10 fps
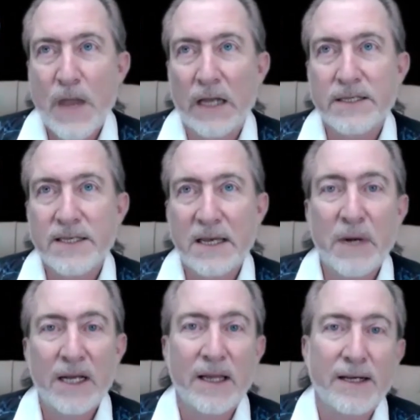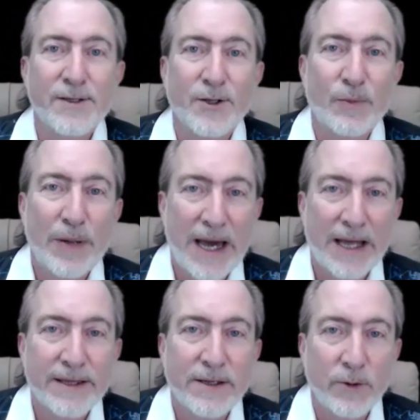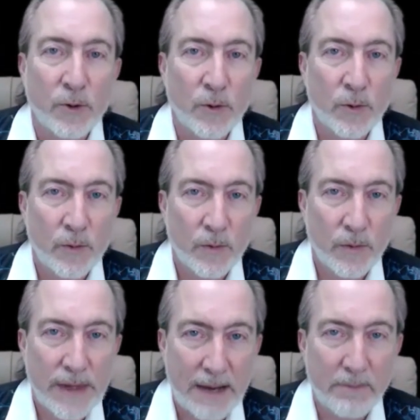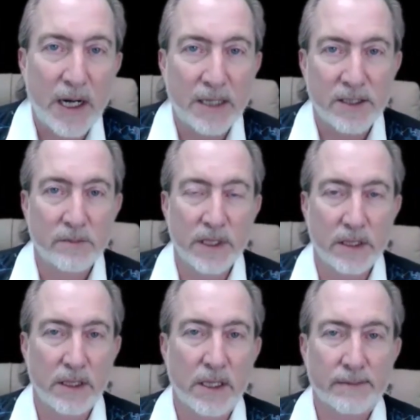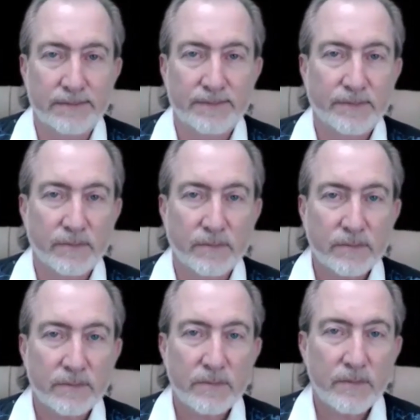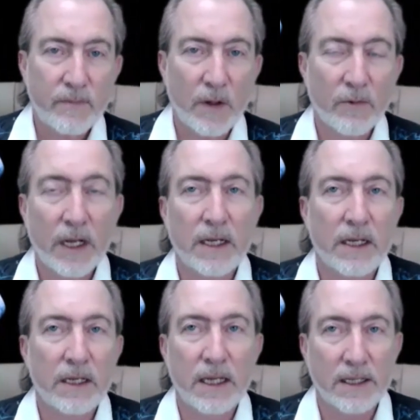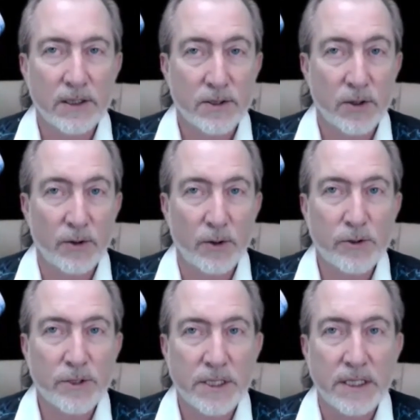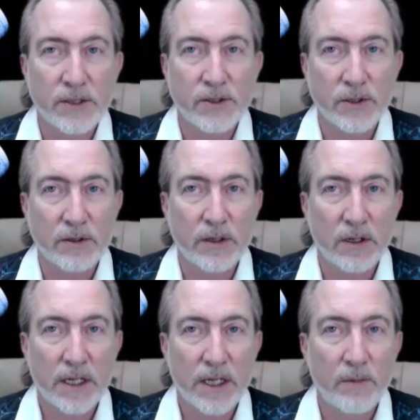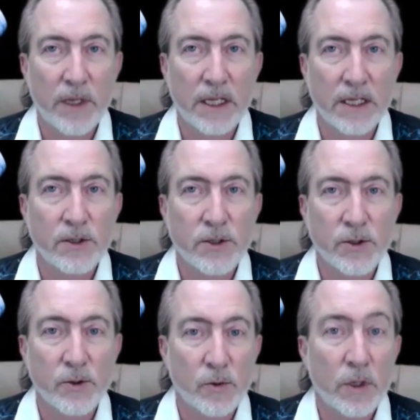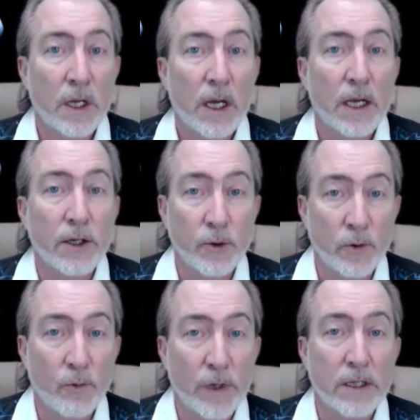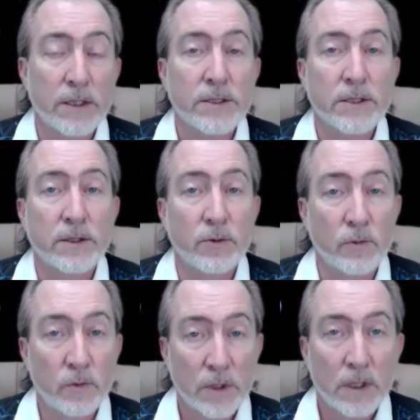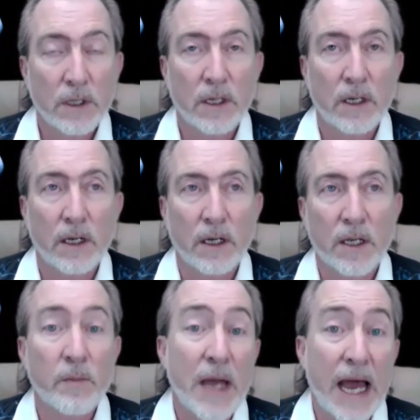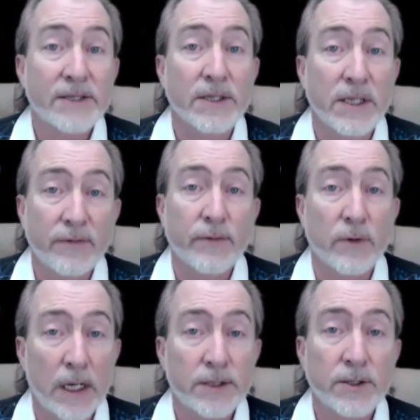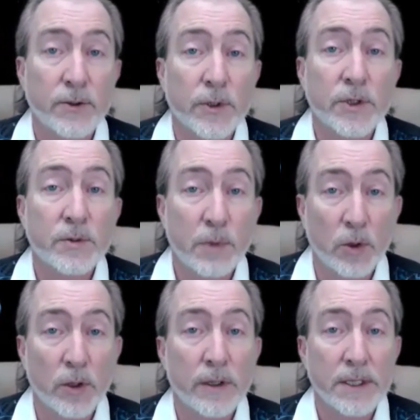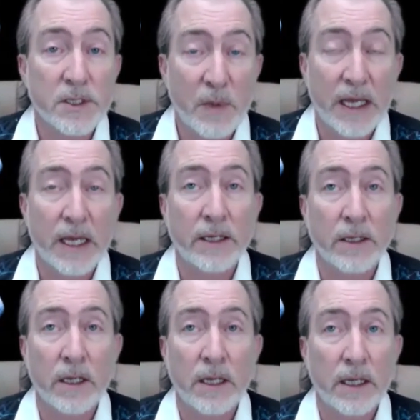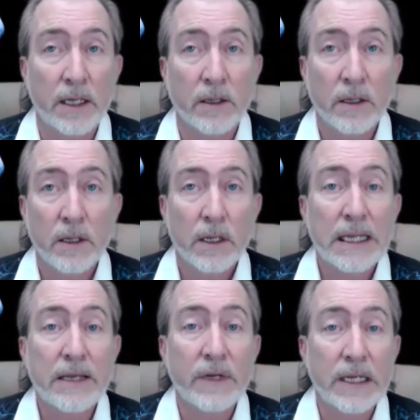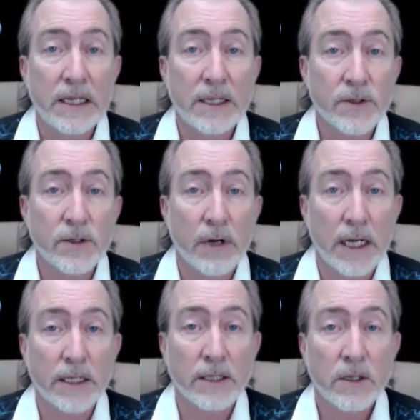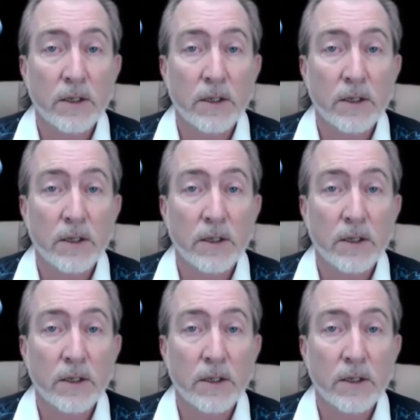a semi-logical path to that possibility, right? And, and so those things are, are coming into a new awareness, a new uh, capacity for us to explore and expand and, and even integrate